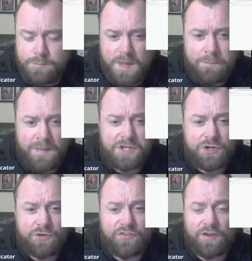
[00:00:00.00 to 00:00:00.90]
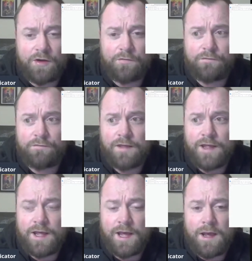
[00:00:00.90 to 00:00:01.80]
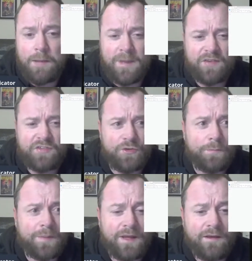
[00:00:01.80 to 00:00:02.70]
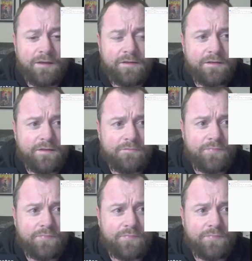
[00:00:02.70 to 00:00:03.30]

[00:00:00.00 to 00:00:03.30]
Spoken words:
measure yourself amongst your peers.